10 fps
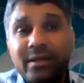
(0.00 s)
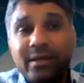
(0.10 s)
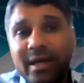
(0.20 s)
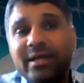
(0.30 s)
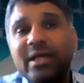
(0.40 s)
to
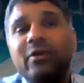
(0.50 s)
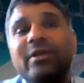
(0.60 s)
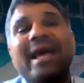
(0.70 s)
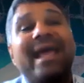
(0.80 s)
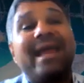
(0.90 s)
continue
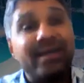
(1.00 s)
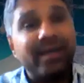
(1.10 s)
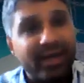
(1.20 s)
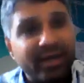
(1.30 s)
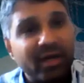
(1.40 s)
the
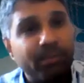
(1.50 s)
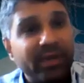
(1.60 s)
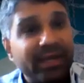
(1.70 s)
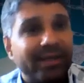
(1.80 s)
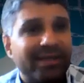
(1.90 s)
entire
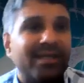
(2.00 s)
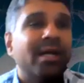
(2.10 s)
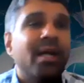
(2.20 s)
piece,